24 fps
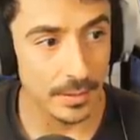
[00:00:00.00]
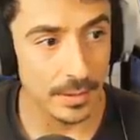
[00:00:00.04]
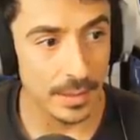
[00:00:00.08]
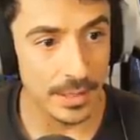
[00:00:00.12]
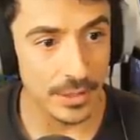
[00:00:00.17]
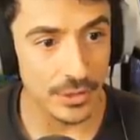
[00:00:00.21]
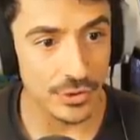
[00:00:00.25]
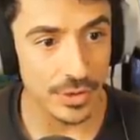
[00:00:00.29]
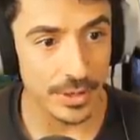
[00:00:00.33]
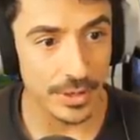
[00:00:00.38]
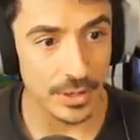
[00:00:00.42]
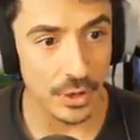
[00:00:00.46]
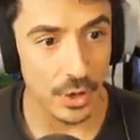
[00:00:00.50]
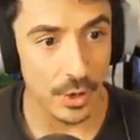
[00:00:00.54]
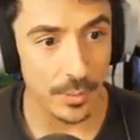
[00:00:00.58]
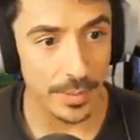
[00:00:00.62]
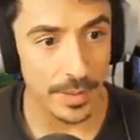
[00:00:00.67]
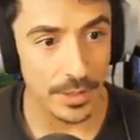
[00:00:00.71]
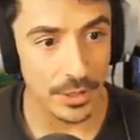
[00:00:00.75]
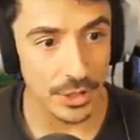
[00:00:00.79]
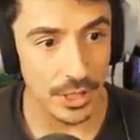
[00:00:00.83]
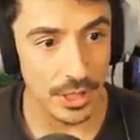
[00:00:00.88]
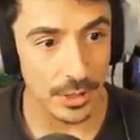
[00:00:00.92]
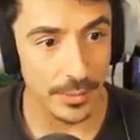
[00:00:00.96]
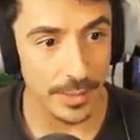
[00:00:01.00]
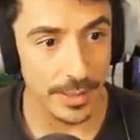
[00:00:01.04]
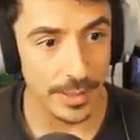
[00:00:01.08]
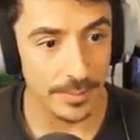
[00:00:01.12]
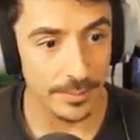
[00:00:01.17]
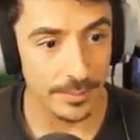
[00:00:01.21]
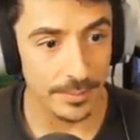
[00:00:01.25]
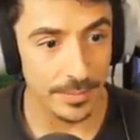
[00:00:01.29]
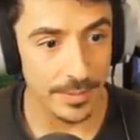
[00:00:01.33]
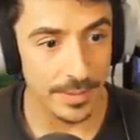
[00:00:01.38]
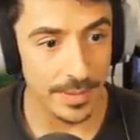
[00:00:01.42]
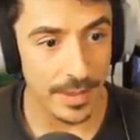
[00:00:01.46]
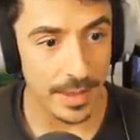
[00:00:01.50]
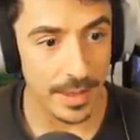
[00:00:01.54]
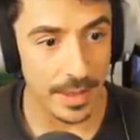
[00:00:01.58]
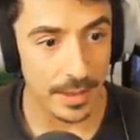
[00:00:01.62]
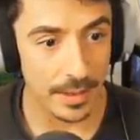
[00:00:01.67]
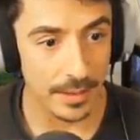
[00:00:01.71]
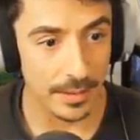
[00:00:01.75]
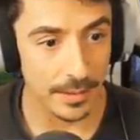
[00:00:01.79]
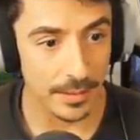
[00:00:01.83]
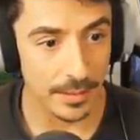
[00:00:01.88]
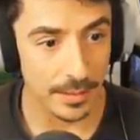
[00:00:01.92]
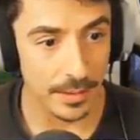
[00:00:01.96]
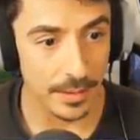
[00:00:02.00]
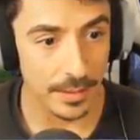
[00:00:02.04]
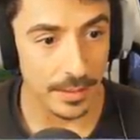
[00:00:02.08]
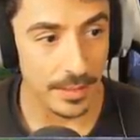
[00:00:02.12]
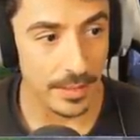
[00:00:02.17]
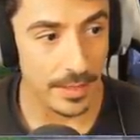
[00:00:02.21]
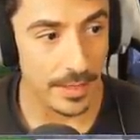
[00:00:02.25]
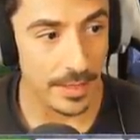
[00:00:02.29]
Let's try and copy it, shall we? There and